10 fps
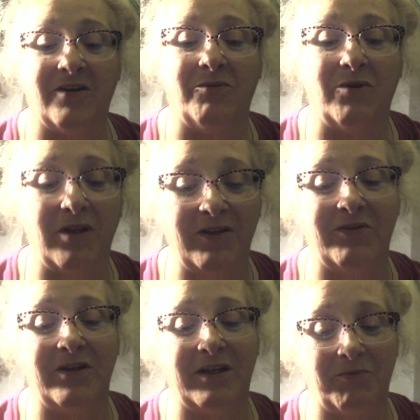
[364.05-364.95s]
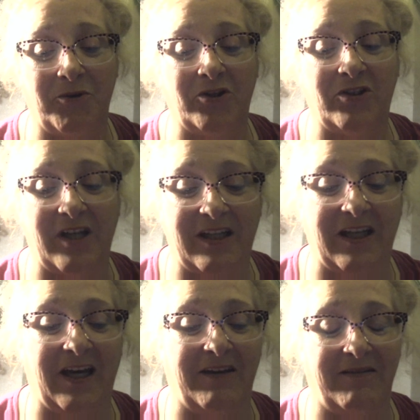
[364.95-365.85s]
really, really appreciate
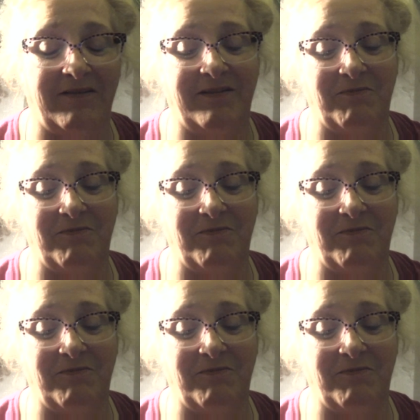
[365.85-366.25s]
that. Some